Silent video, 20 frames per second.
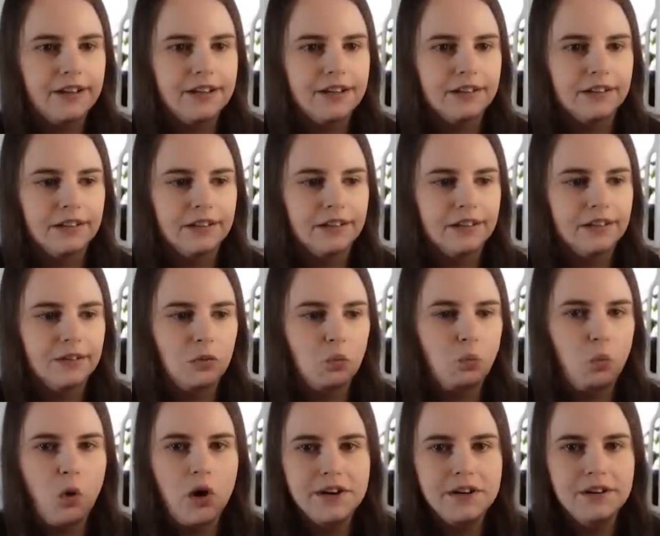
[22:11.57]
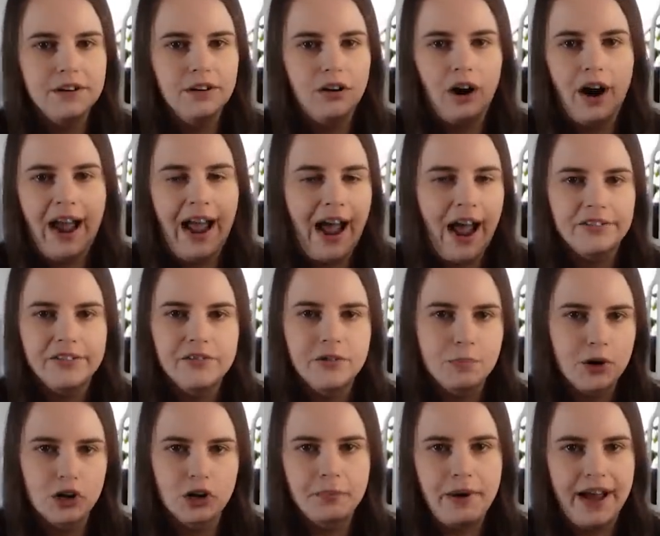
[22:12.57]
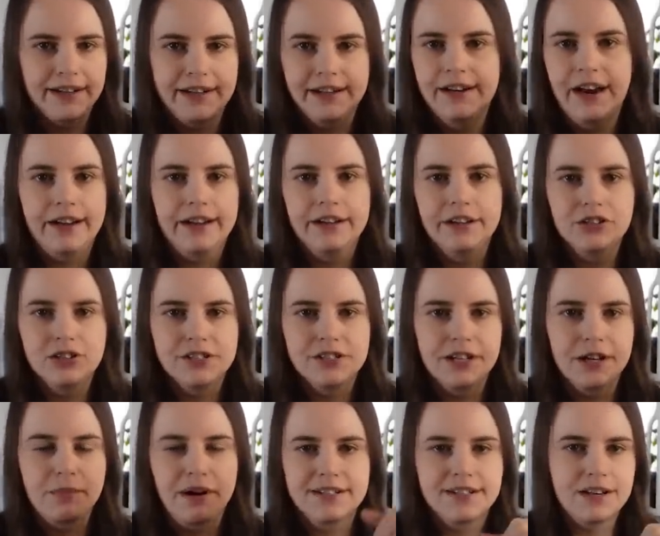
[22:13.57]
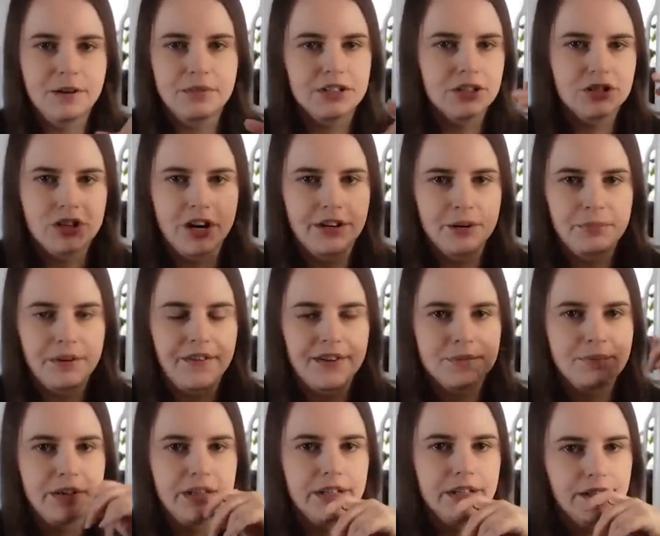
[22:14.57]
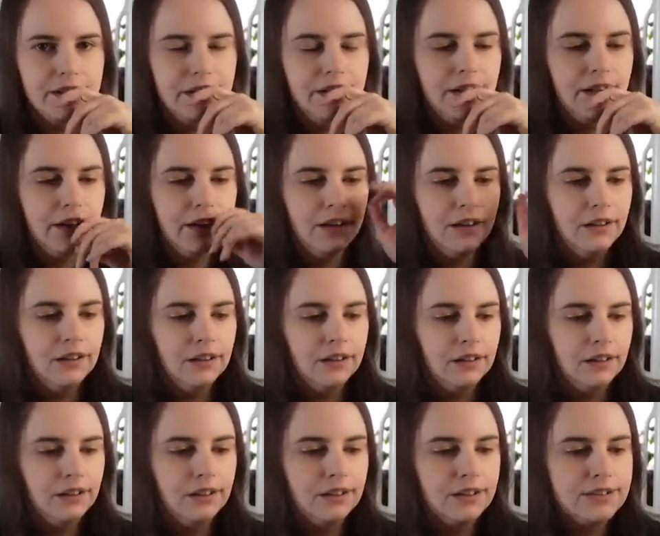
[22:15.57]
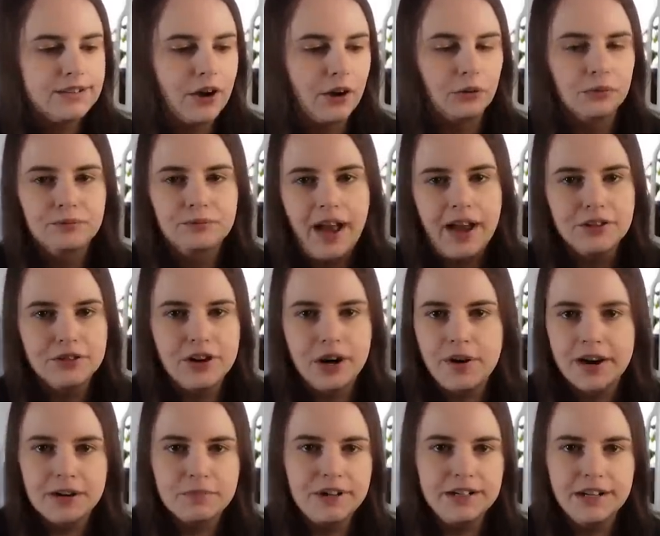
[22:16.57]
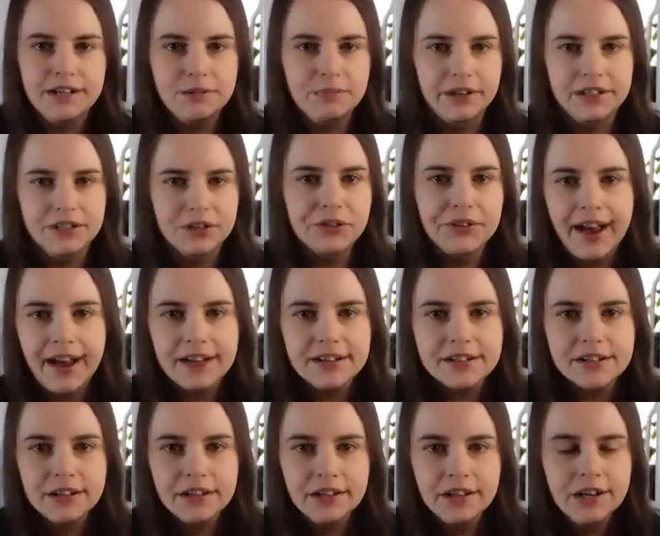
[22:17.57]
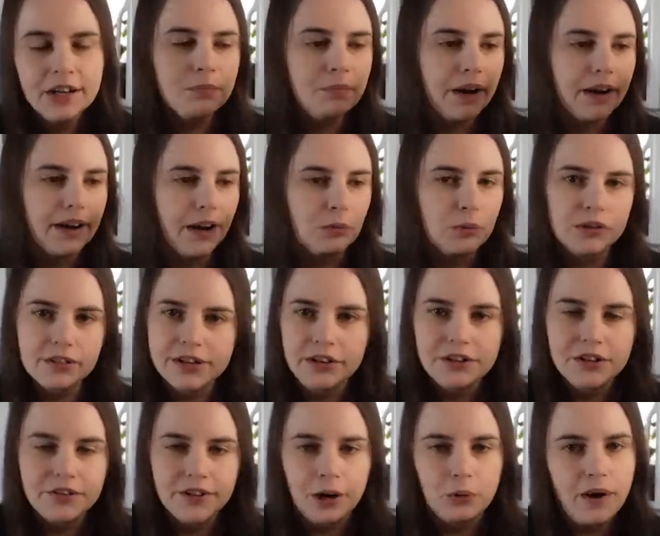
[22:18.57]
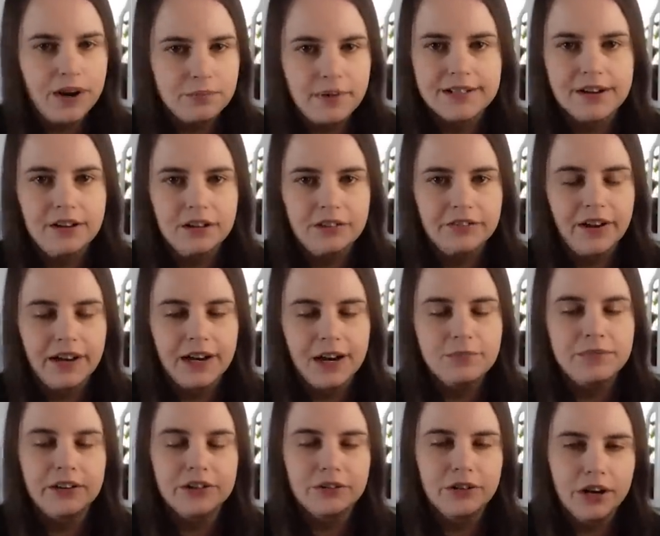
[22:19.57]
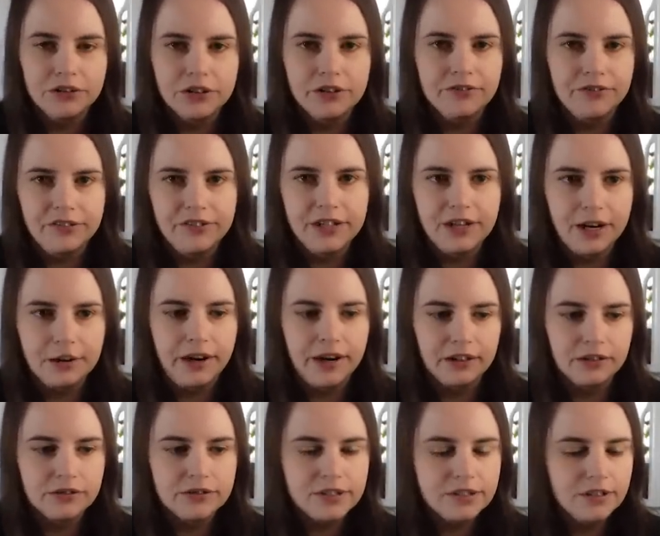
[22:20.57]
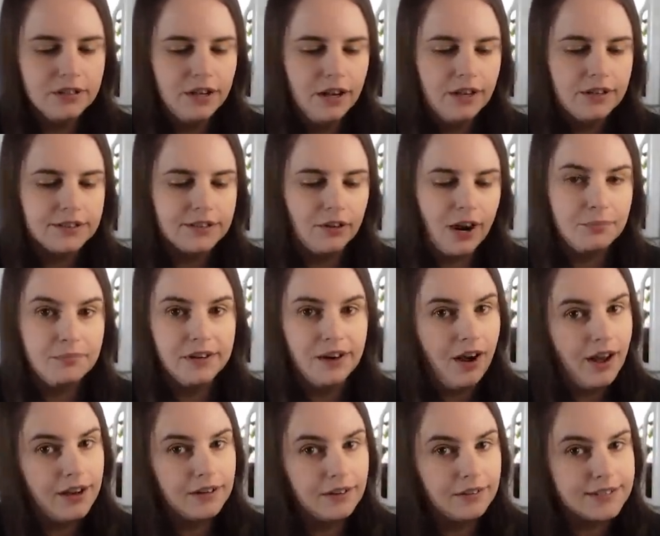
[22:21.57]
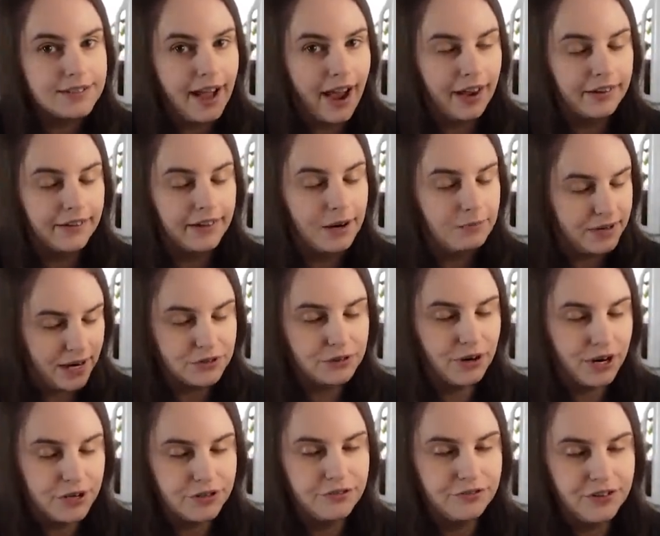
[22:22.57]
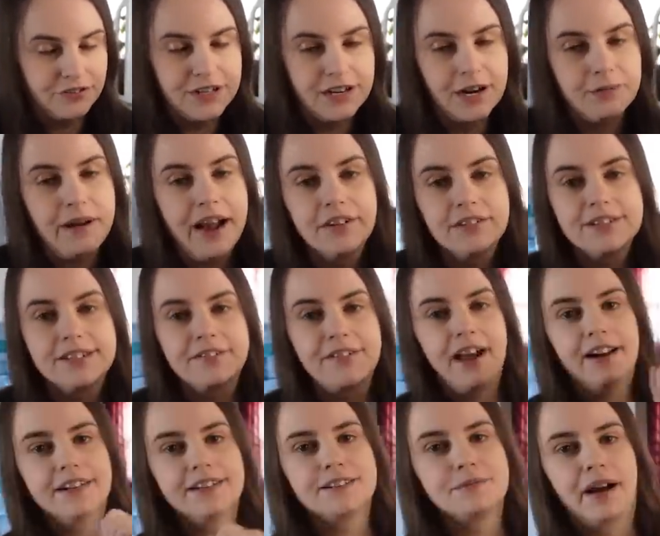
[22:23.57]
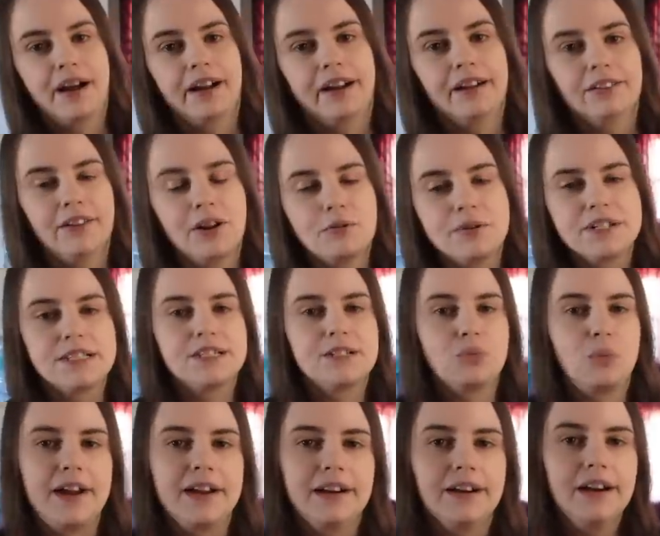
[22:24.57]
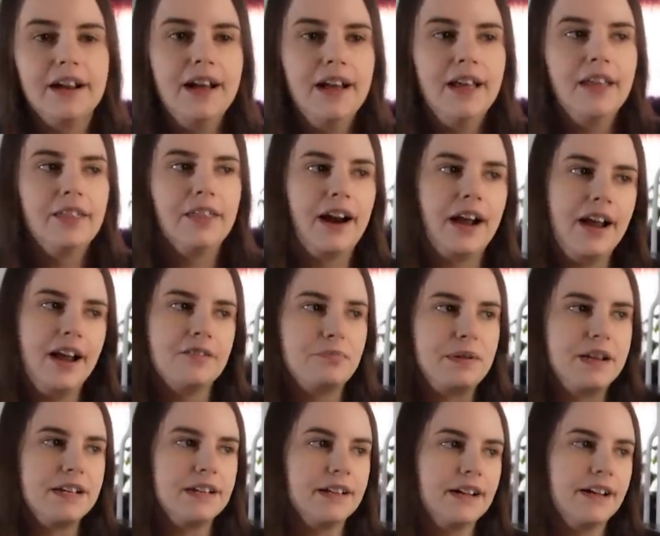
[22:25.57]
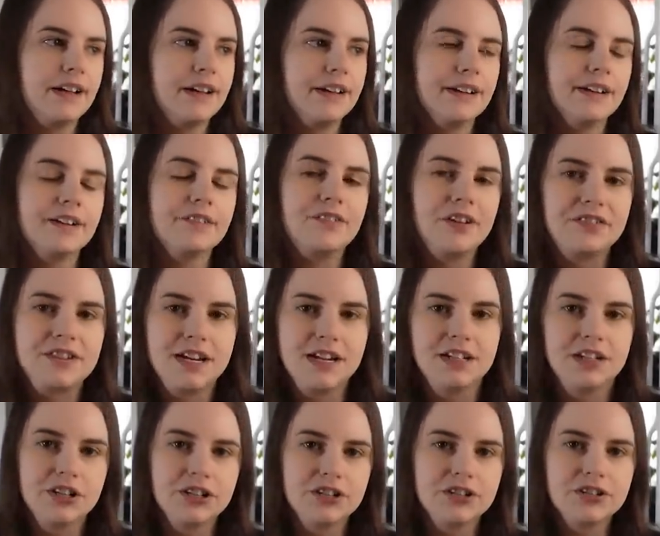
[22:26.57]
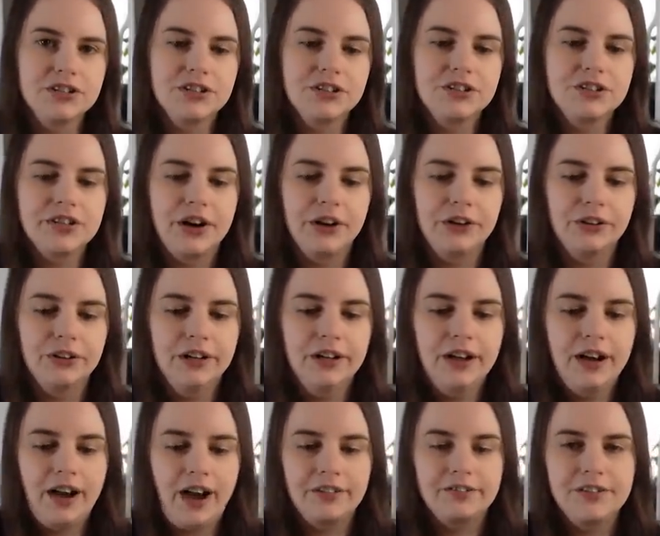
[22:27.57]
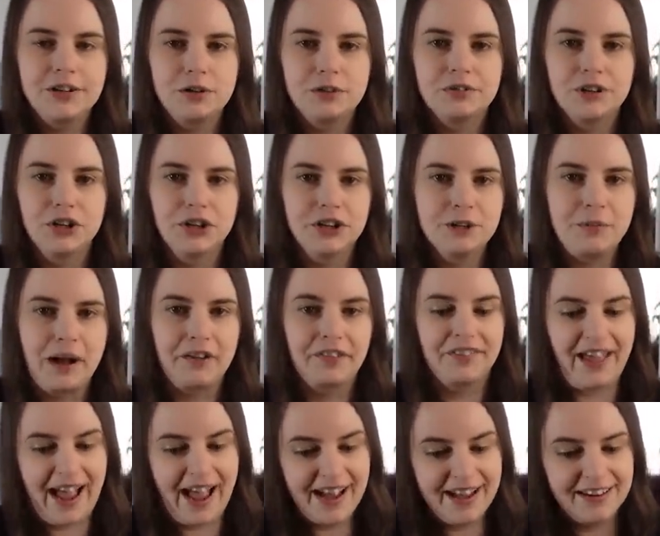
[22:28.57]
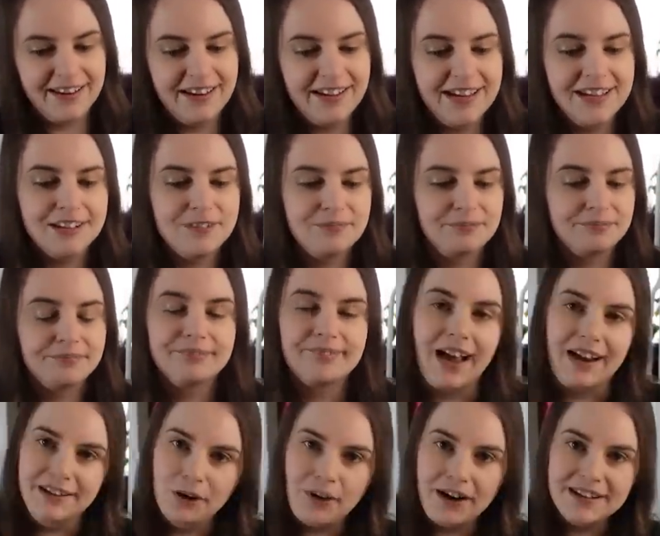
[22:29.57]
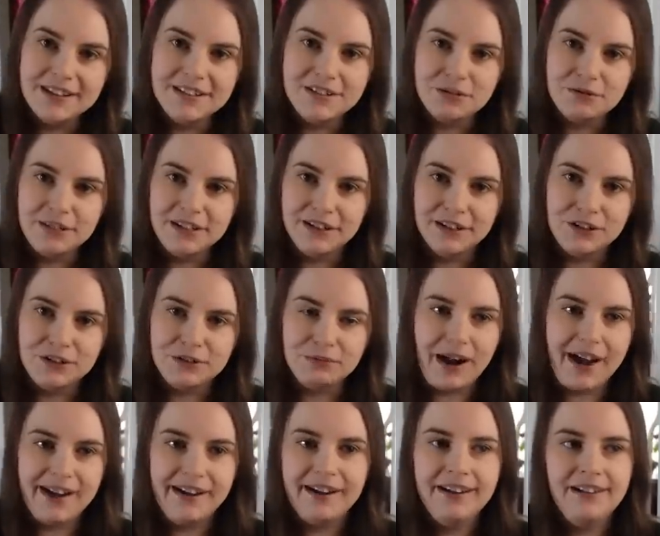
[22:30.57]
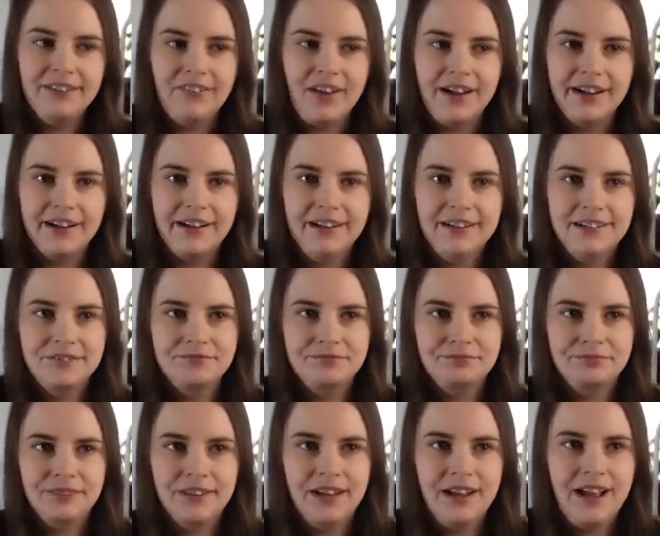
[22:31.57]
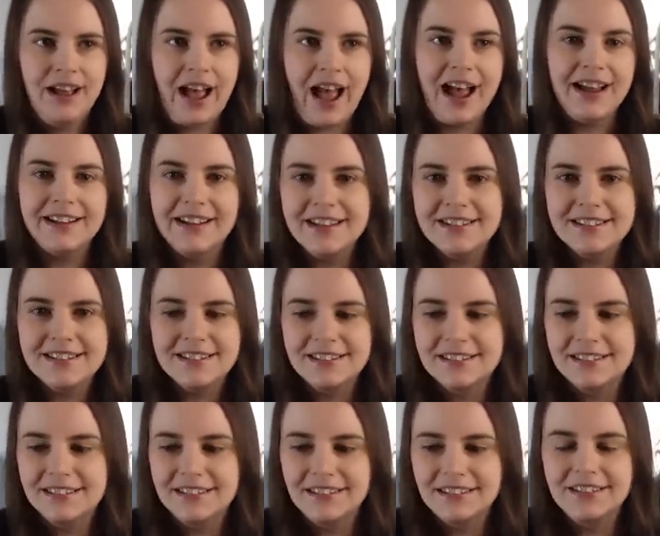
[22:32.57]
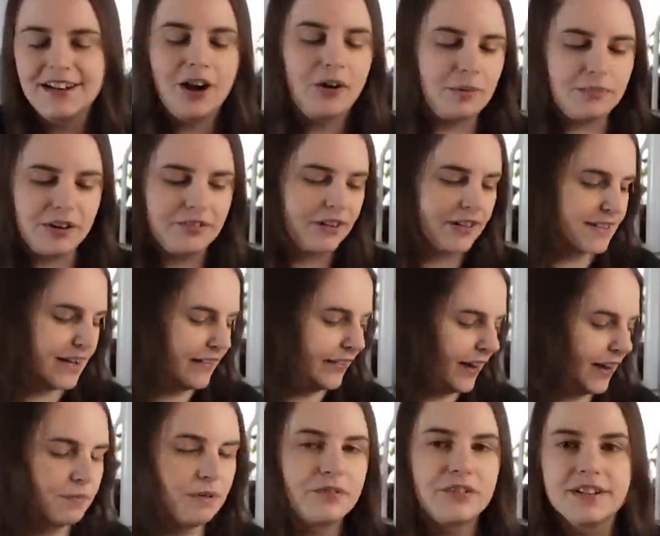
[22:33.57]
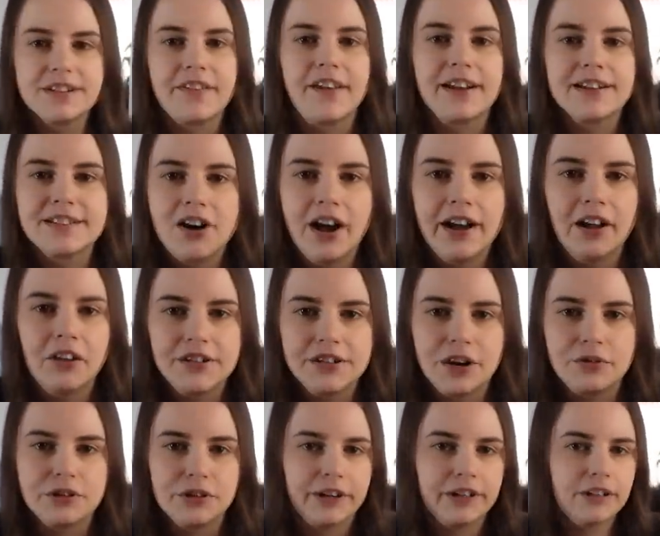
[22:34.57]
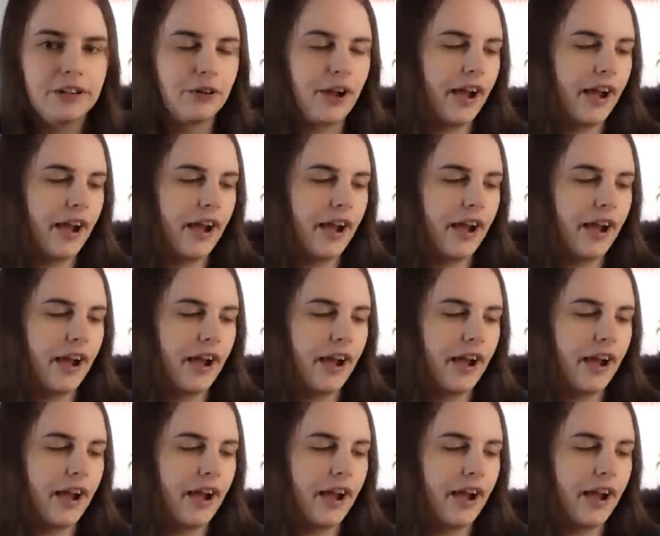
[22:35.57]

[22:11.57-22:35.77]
eaten one or a half of a burger patty a night just to get my stomach to shut up and that's been it. So I do not recommend anybody do that, but I will tell you that I weigh myself and I'm down to 159 pounds. So I'm not sad that I'm down to 159 pounds. That is my lowest weight that I have been in 15 years. So I feel good about that. I know I didn't do it in a good way. Like, I guess, no, I'm not gonna say that. I'm not gonna say that. It's not healthy, don't do it,